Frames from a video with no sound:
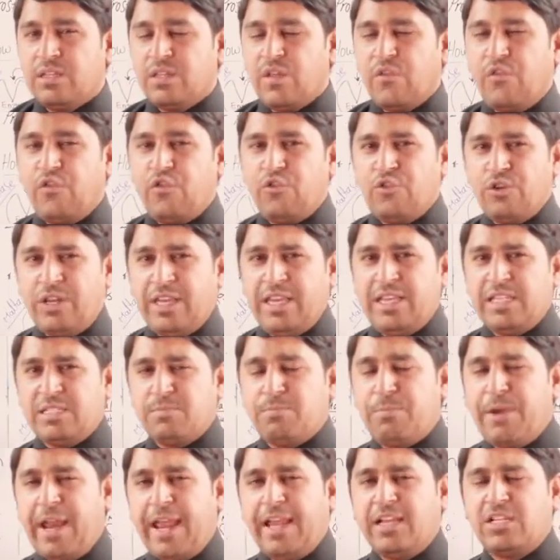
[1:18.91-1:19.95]
the food is
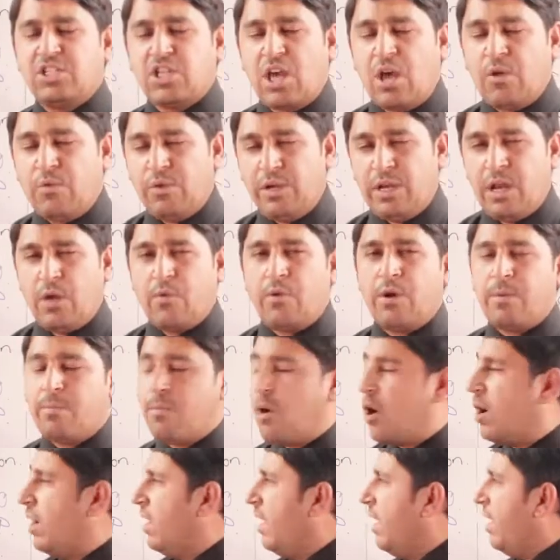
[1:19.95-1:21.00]
breakdown in our
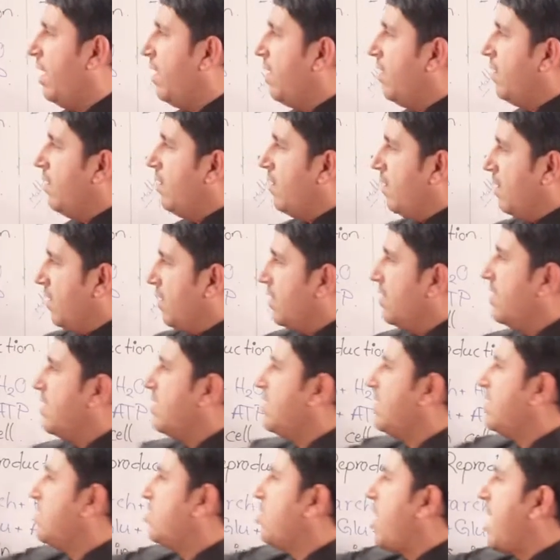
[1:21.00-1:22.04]
body.
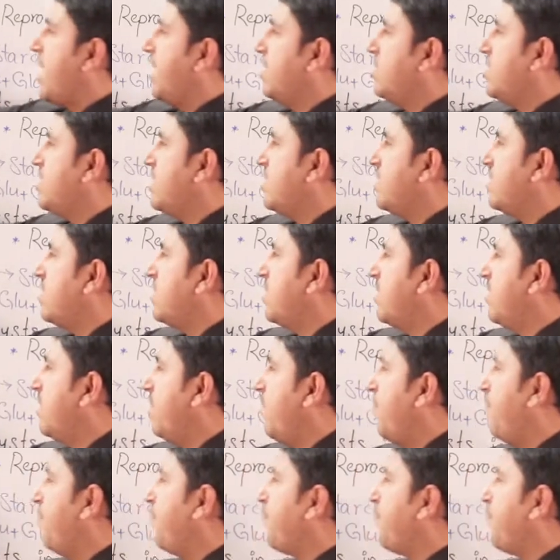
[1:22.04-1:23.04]
This is digestion.